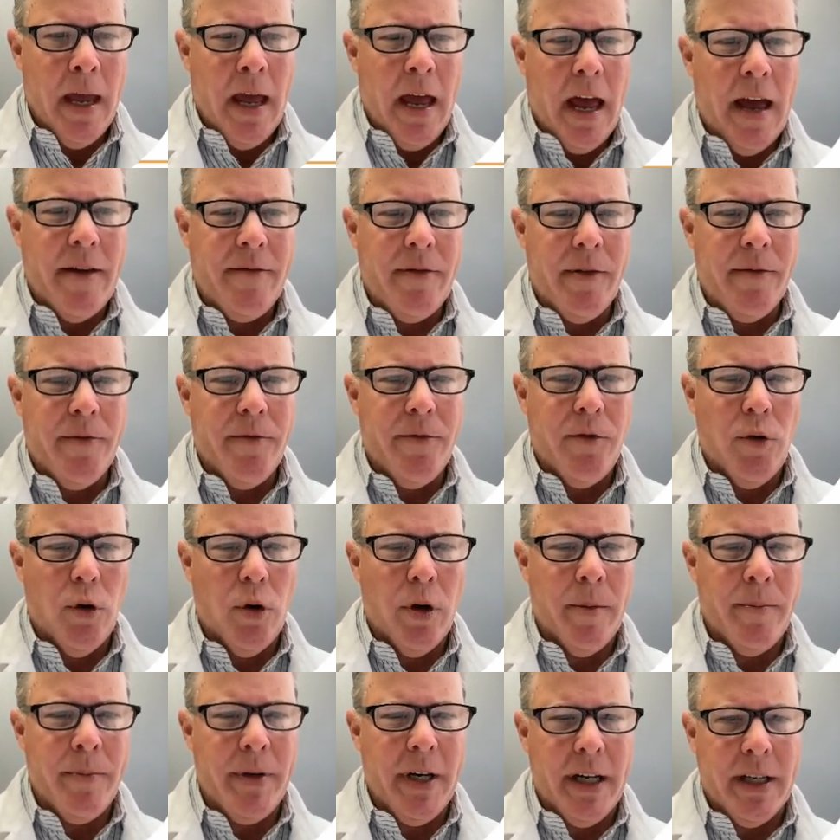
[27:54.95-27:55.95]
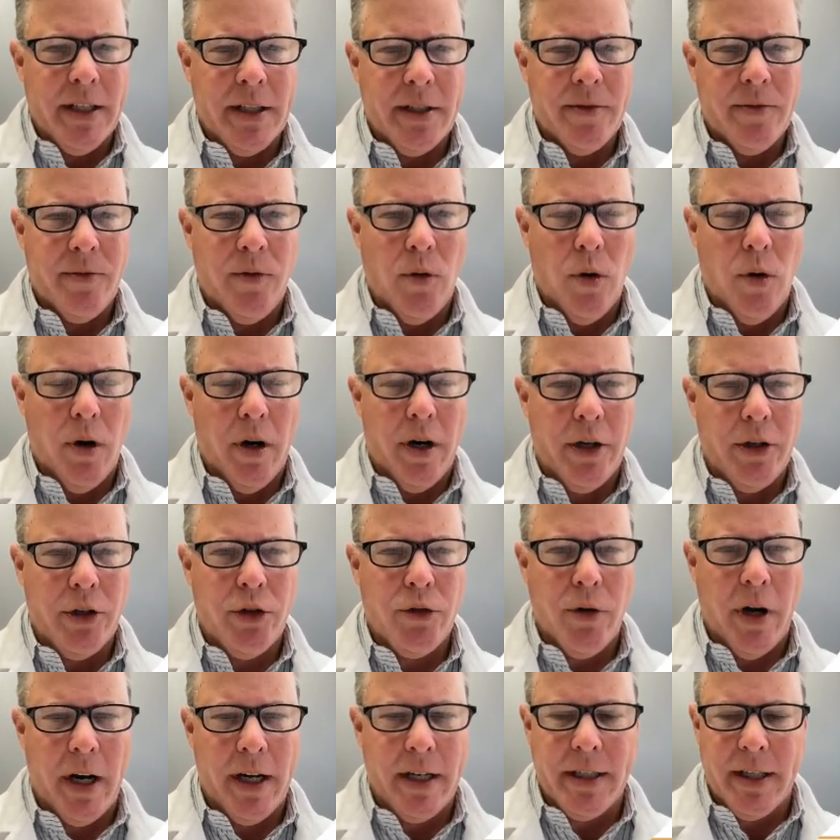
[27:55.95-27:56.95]
have informed us for
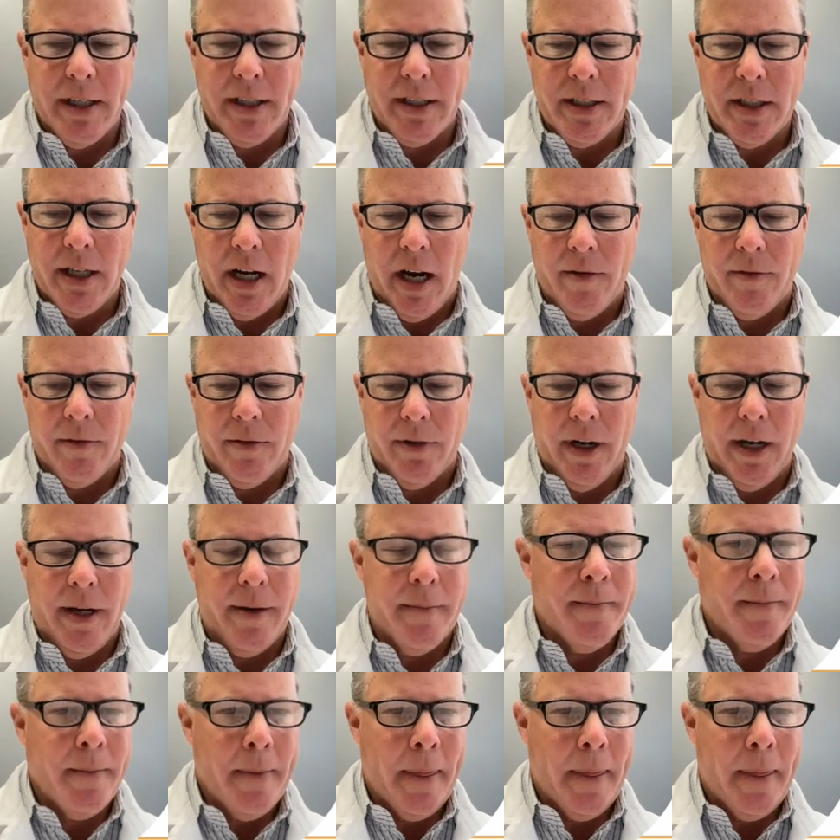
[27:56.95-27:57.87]
drug discovery.